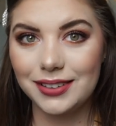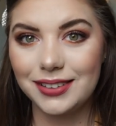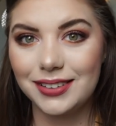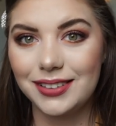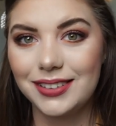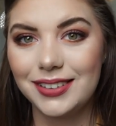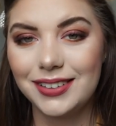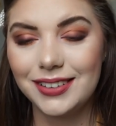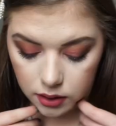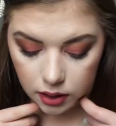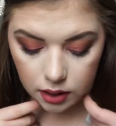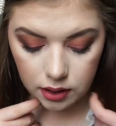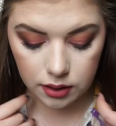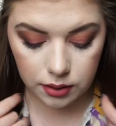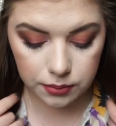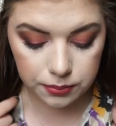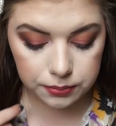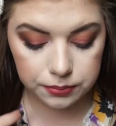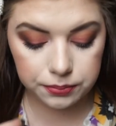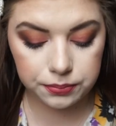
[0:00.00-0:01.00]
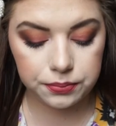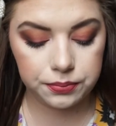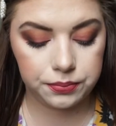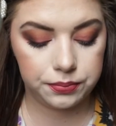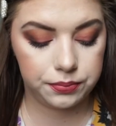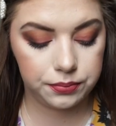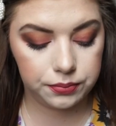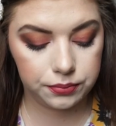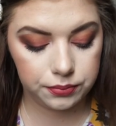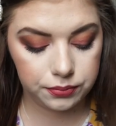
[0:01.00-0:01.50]
um, mm,
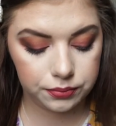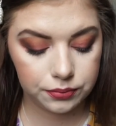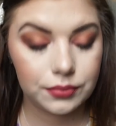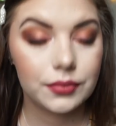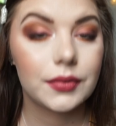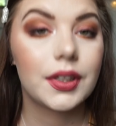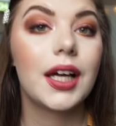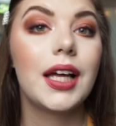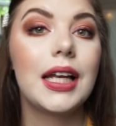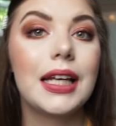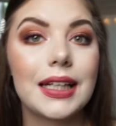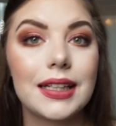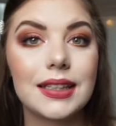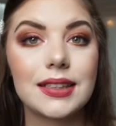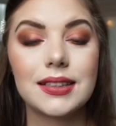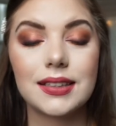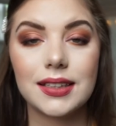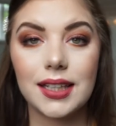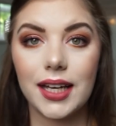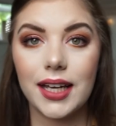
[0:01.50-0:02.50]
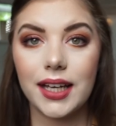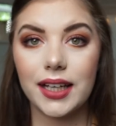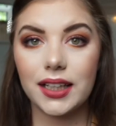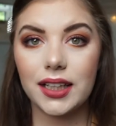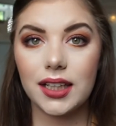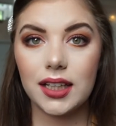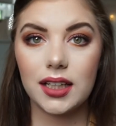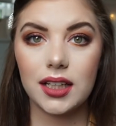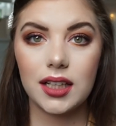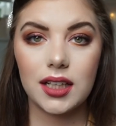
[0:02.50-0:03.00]
mm, let's
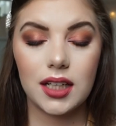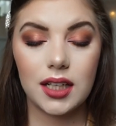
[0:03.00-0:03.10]
take